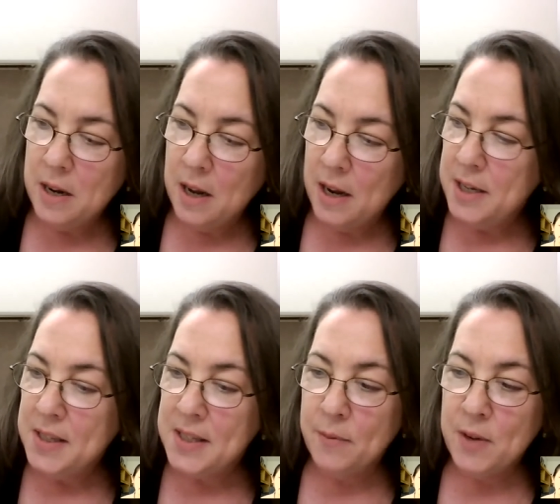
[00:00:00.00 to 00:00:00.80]
in
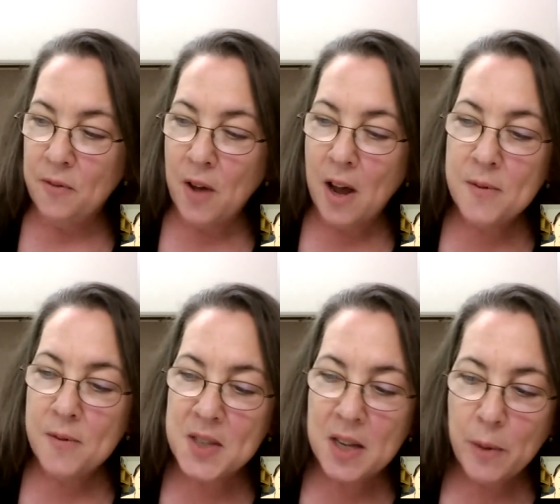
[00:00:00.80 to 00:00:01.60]
1975
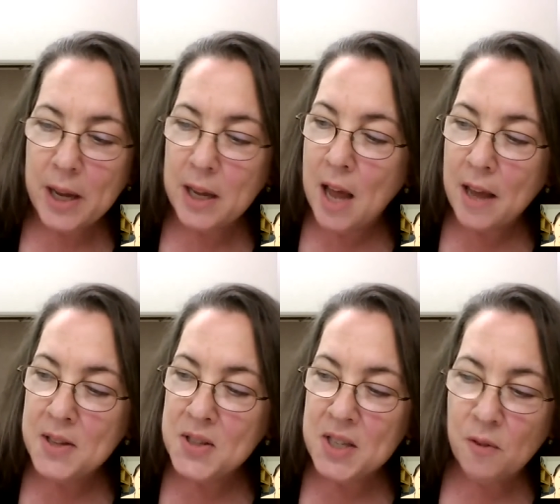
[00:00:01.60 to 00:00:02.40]
saying we cannot
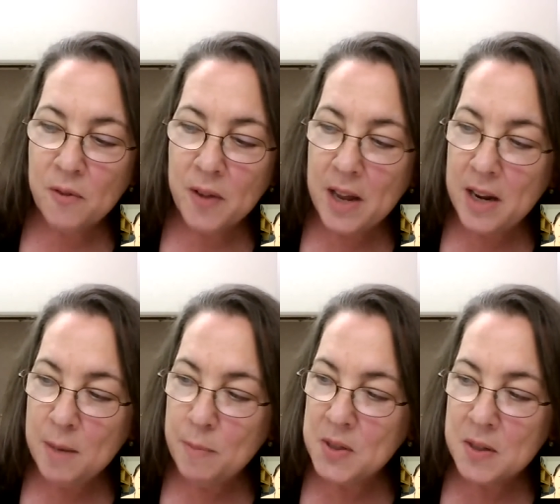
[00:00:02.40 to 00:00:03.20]
conceive of any
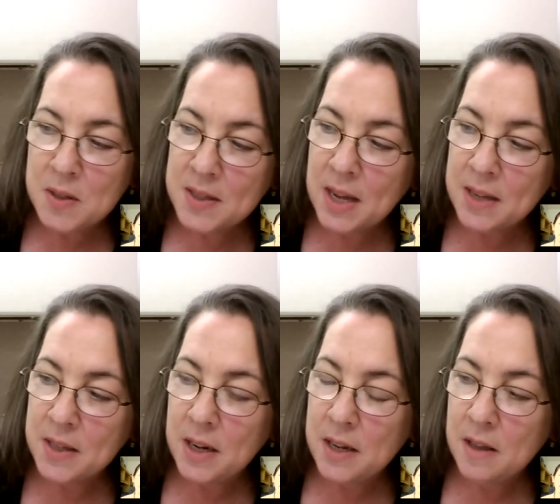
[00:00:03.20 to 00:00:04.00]
business
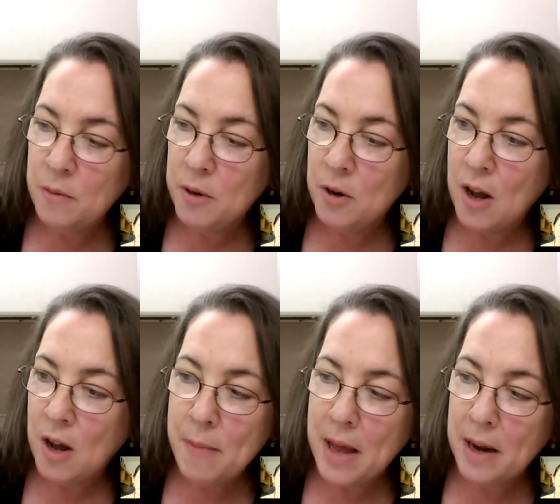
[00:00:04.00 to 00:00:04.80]
necessity that would
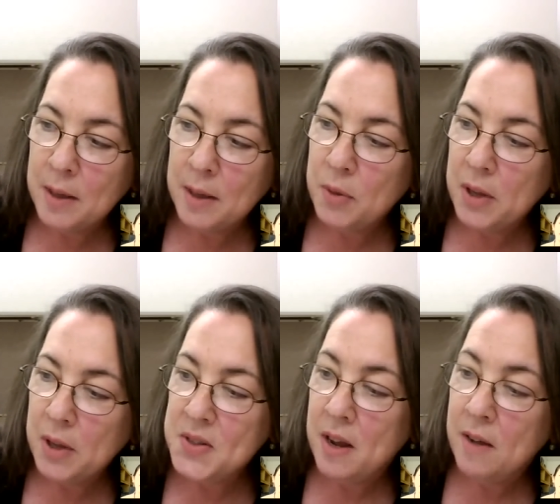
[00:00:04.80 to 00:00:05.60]
automatically
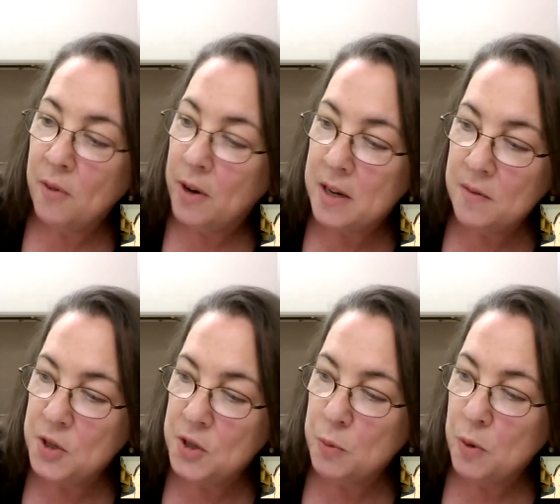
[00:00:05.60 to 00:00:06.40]
place every
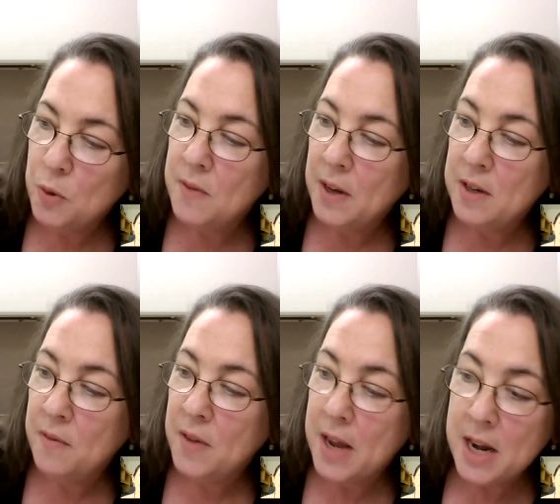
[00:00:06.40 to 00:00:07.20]
individual convicted
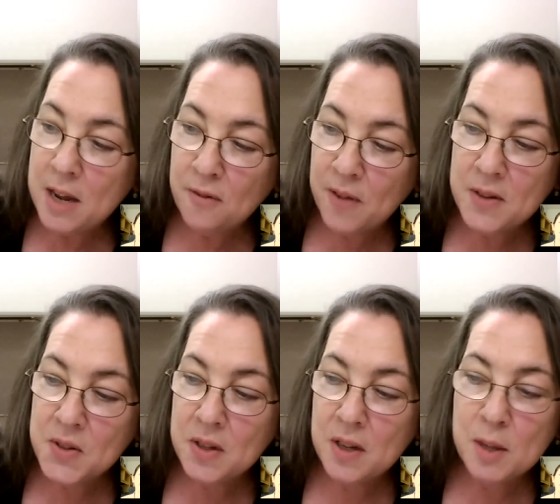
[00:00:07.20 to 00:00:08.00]
of any
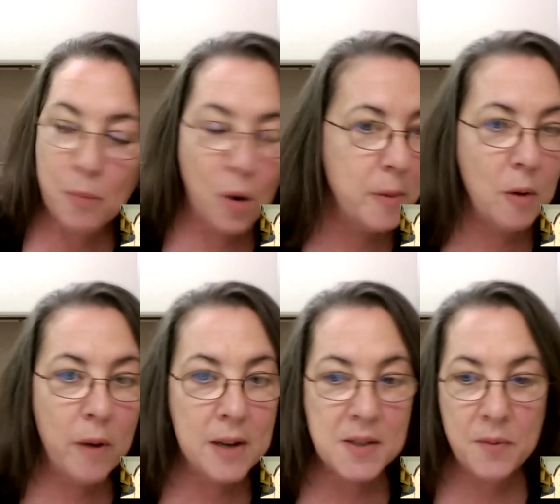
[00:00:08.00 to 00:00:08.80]
offense in the permanent
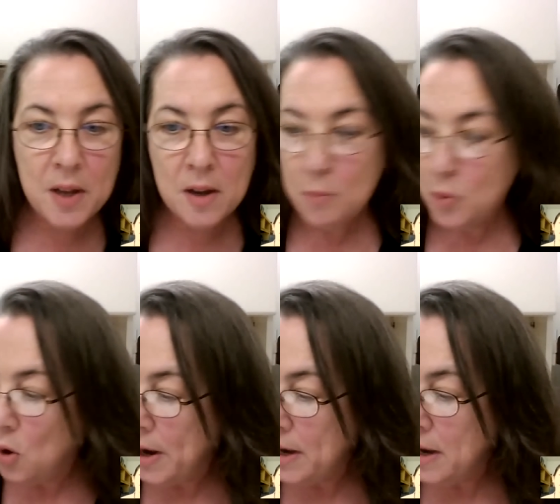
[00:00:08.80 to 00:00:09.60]
ranks of the
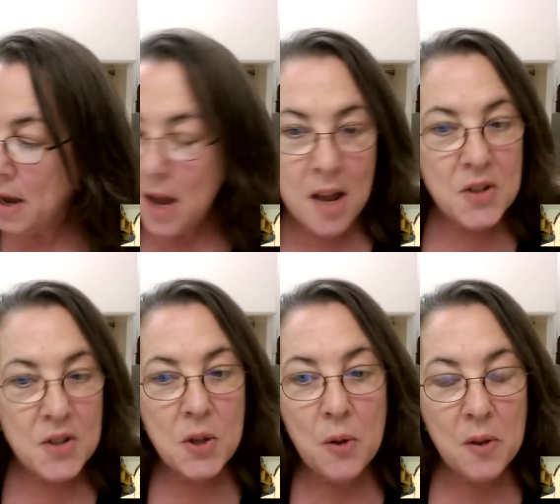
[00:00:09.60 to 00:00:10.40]
unemployed.
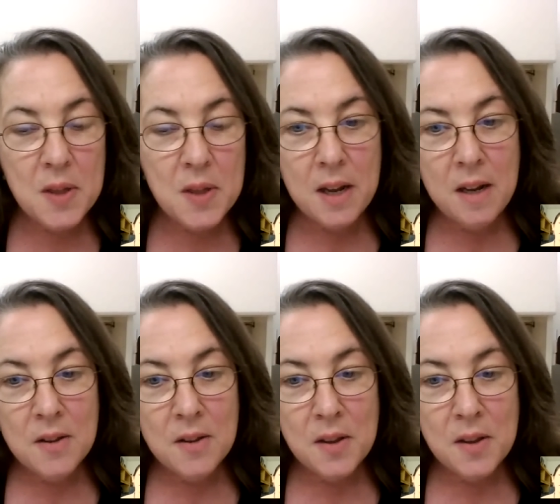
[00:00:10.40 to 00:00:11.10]
So the